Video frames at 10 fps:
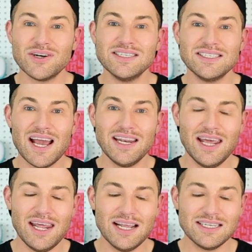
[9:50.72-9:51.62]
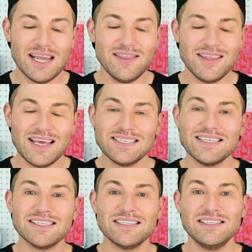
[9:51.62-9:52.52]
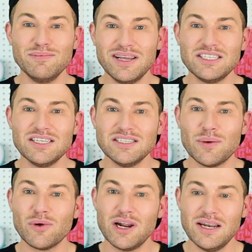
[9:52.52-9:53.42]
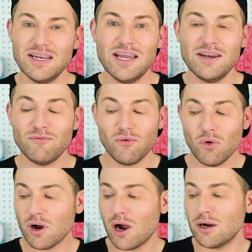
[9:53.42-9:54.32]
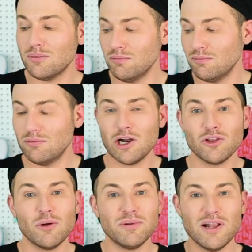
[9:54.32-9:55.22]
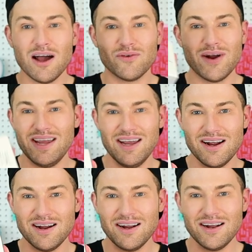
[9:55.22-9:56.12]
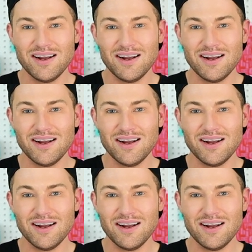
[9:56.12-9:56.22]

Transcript: our design in it in the exact dimensions that we're gonna need for our, our little block right here.